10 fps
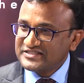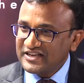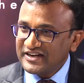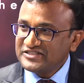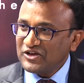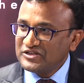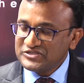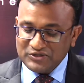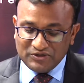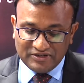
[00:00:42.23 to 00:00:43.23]
Sir is
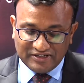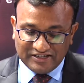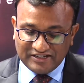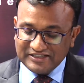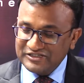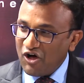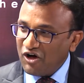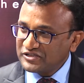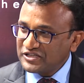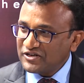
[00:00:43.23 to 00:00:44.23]
also the
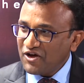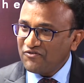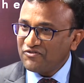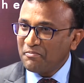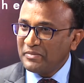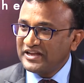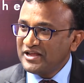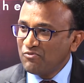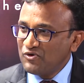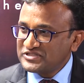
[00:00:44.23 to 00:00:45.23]
author of
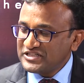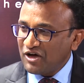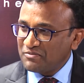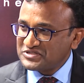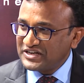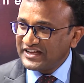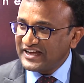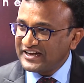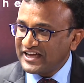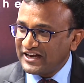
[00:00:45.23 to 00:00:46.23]
many books in
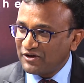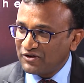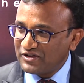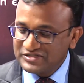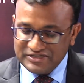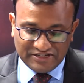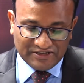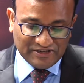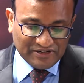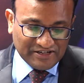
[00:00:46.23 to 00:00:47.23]
obstetric and gynecology.
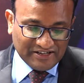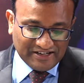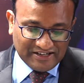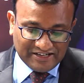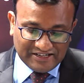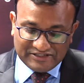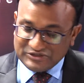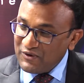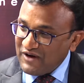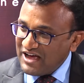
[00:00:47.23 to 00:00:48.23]

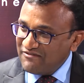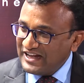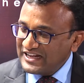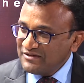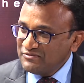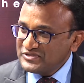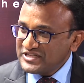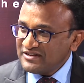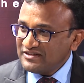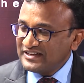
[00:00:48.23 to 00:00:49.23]
So I welcome you,
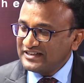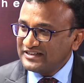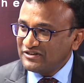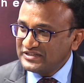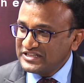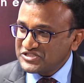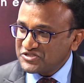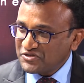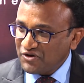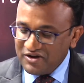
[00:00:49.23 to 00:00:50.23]
sir, in
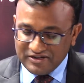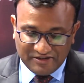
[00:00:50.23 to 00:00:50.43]
this talk.